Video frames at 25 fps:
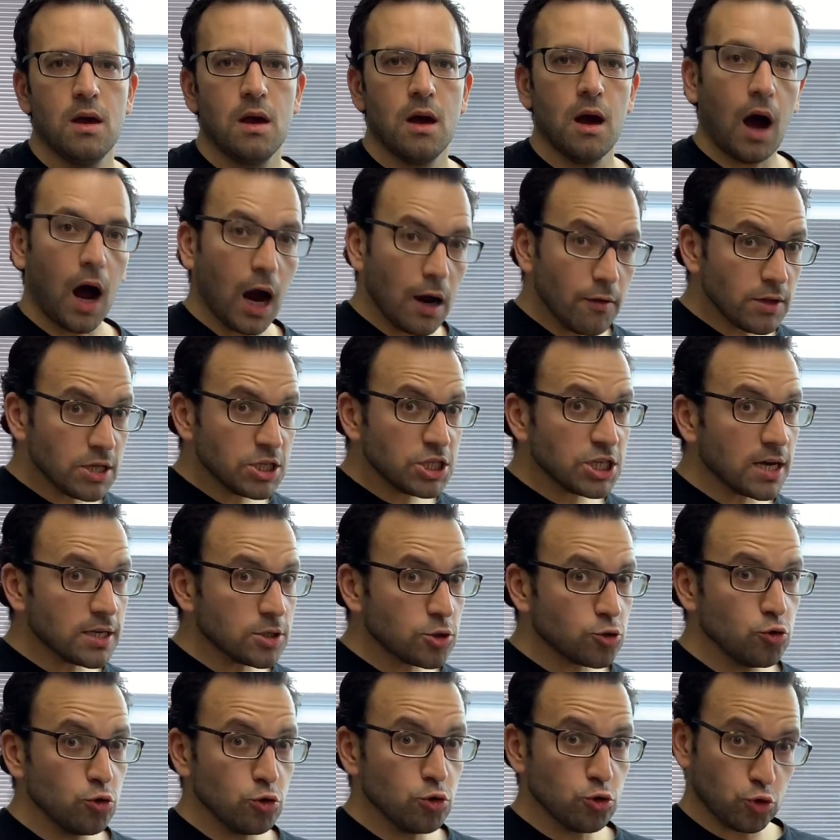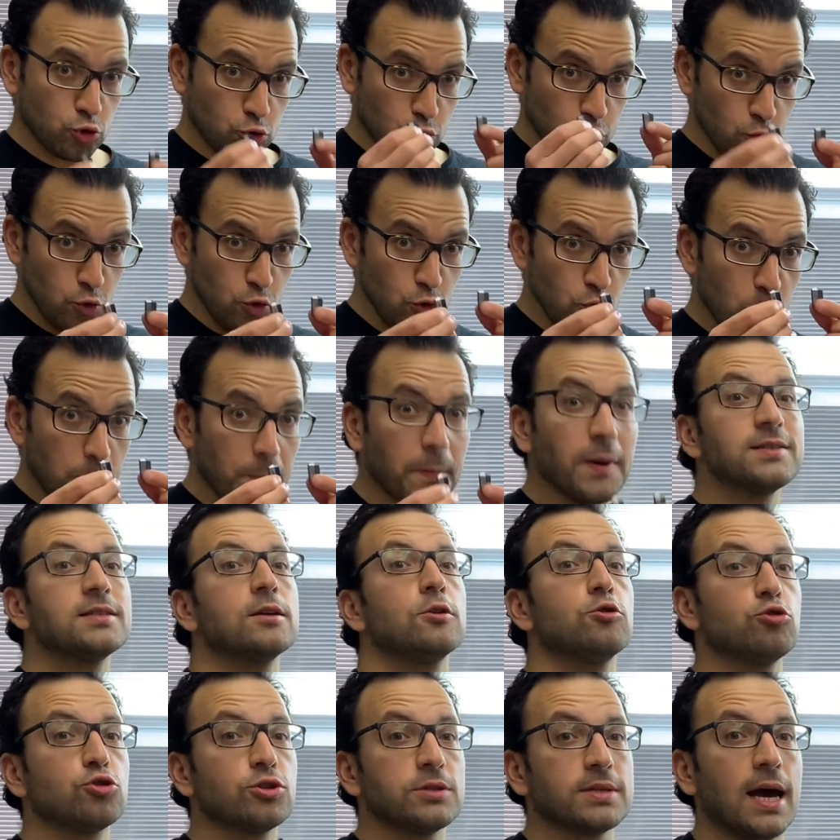I will just use two
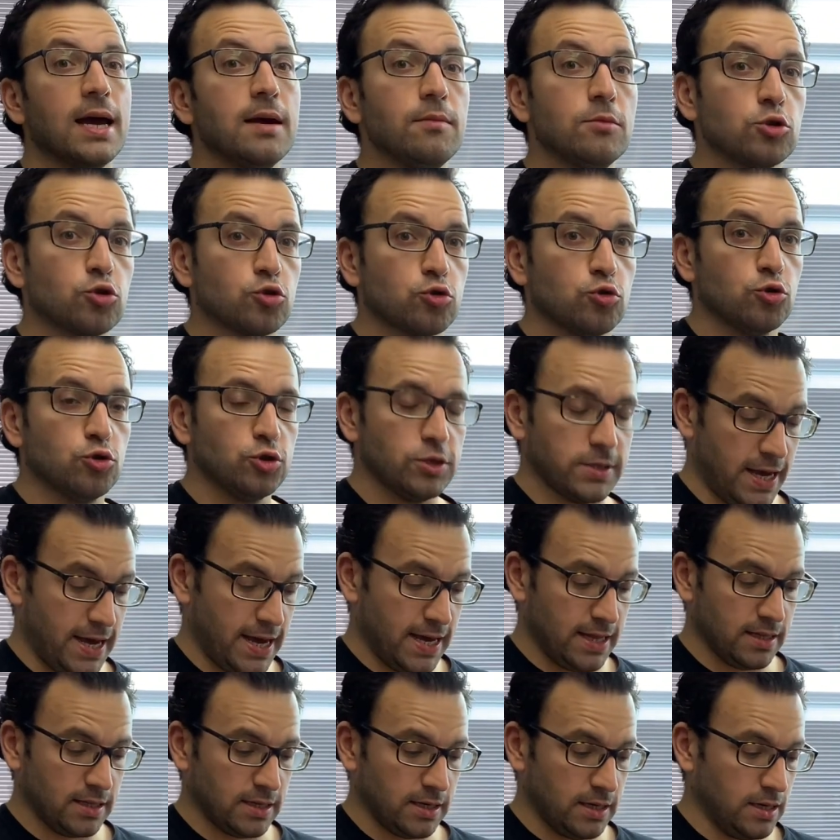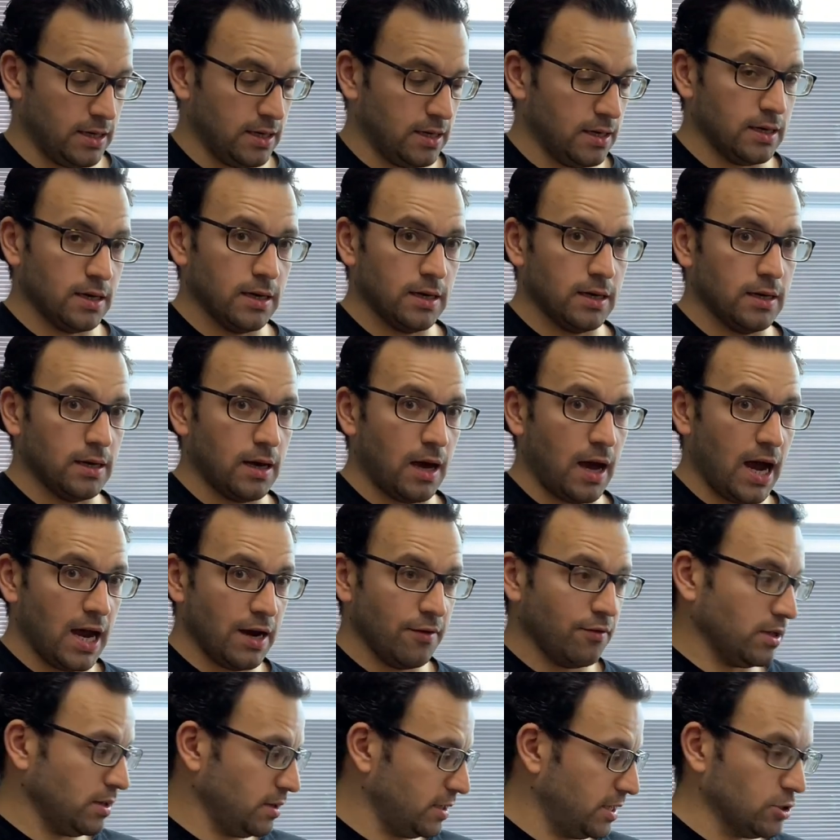Posalux diamond tools, and I
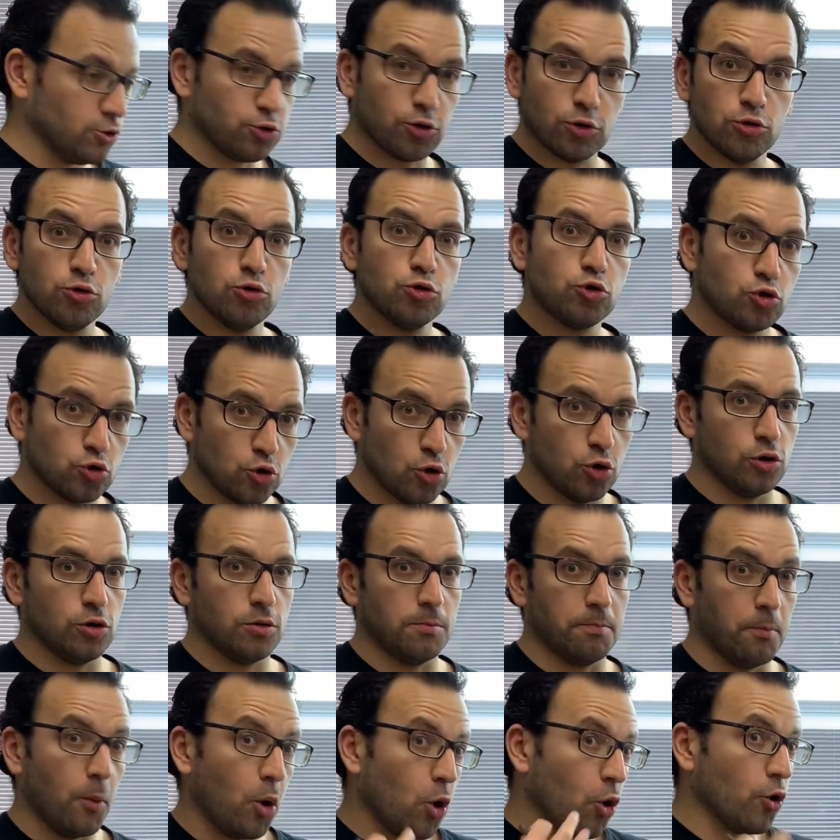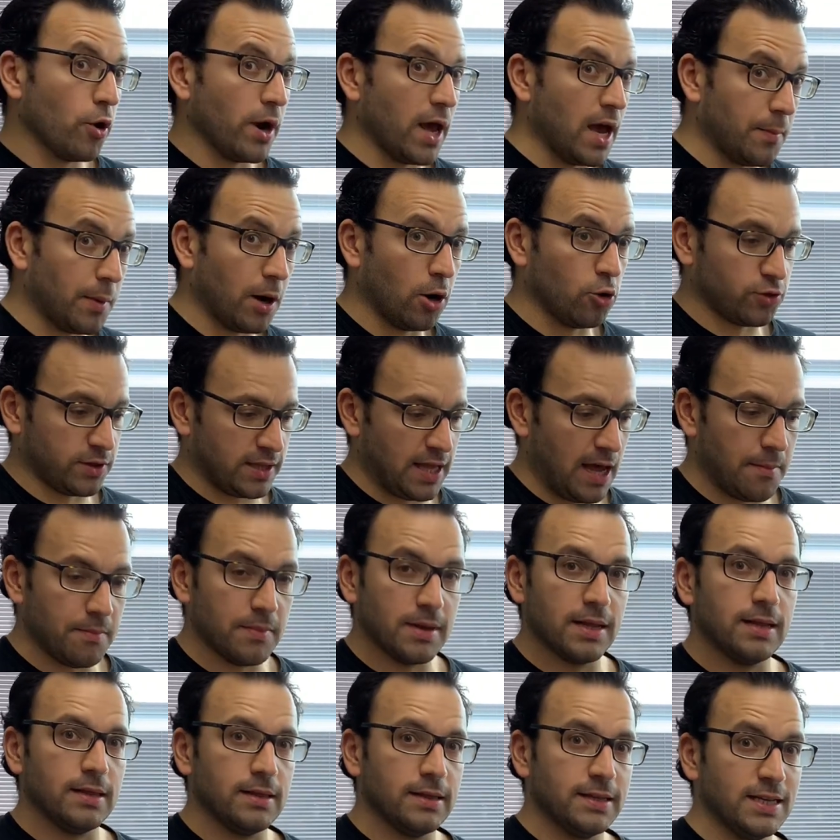will introduce you more about them
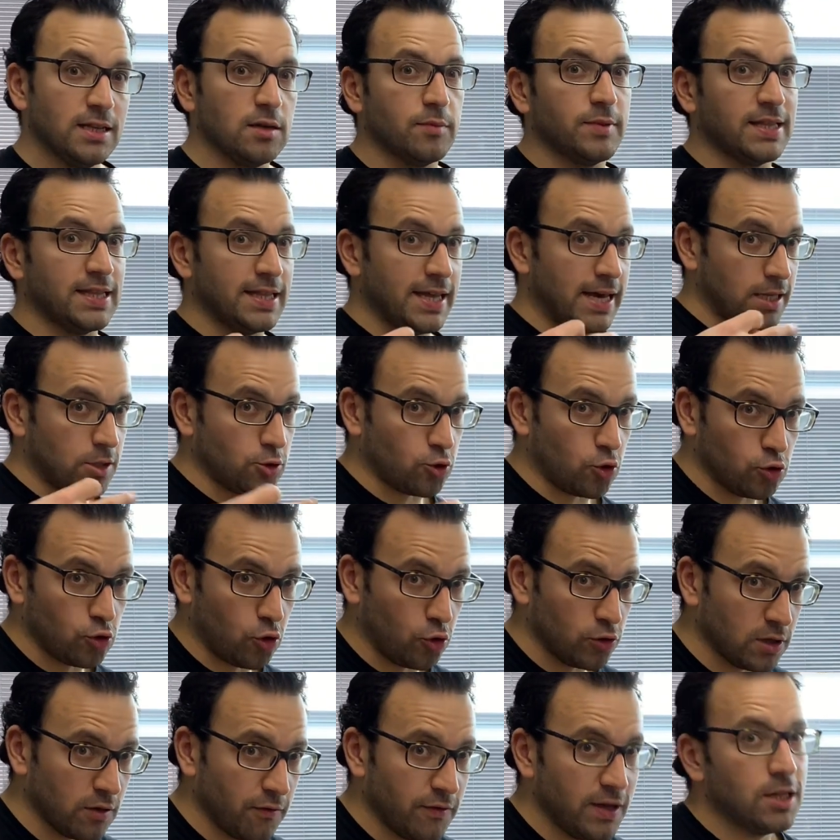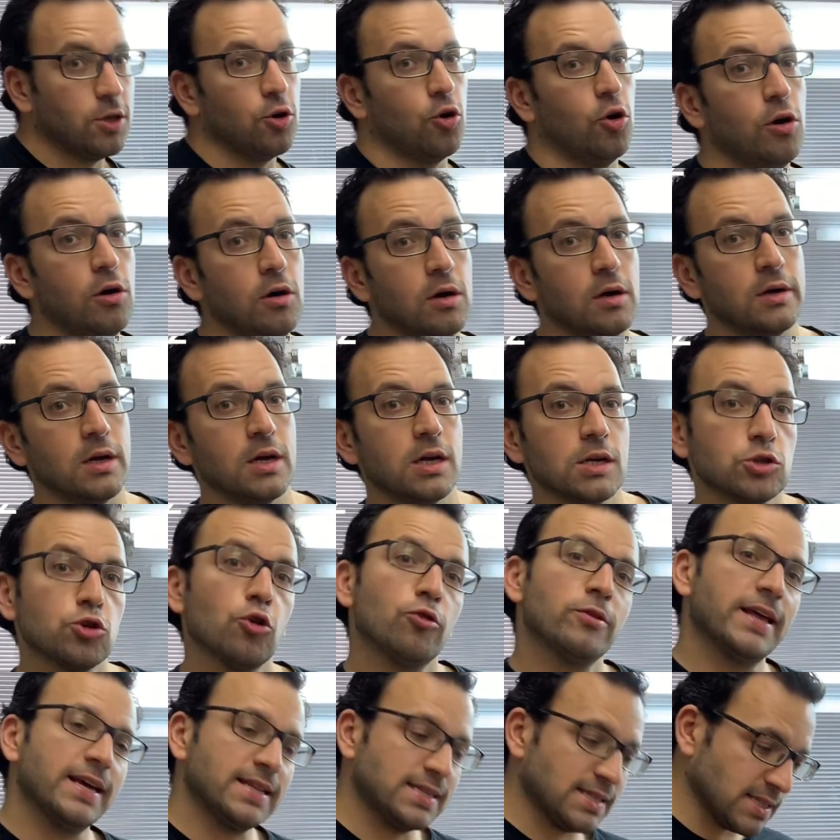a little bit later on the video. So
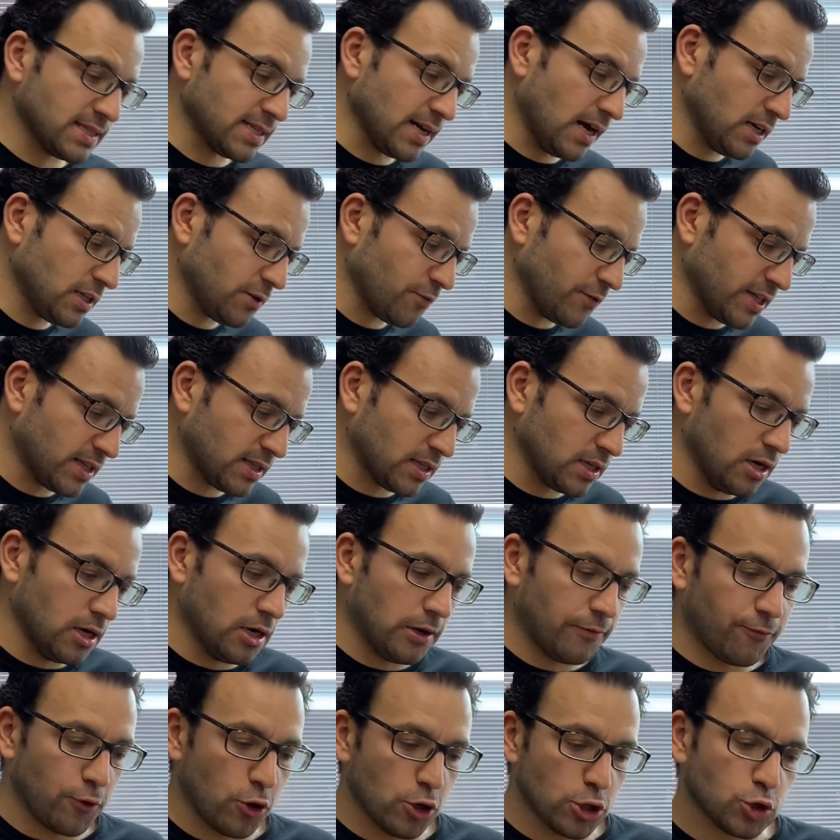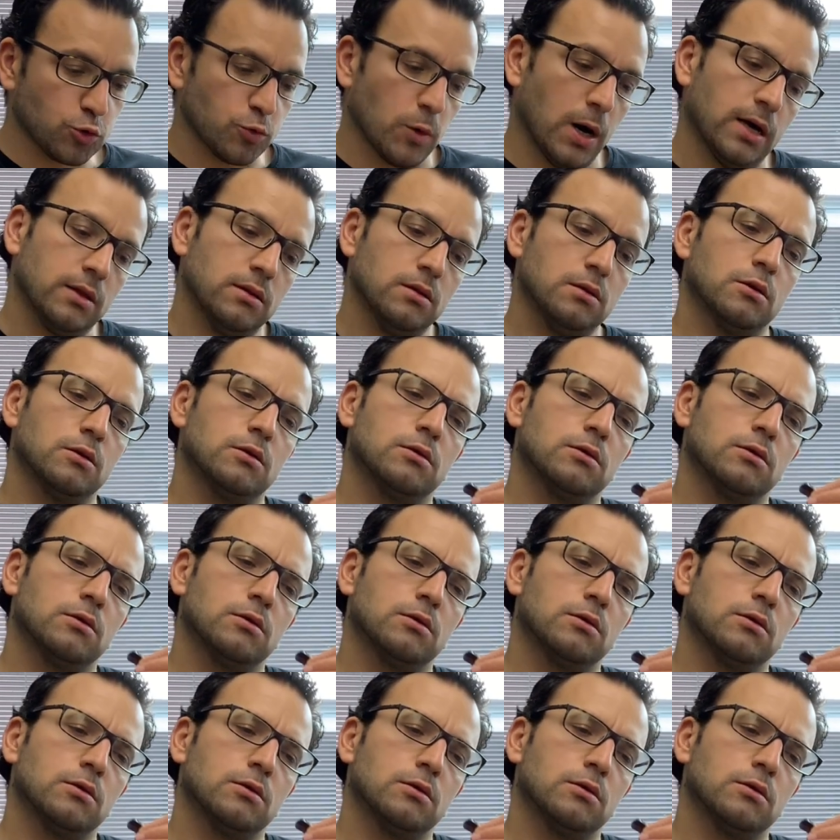let's start with the first one.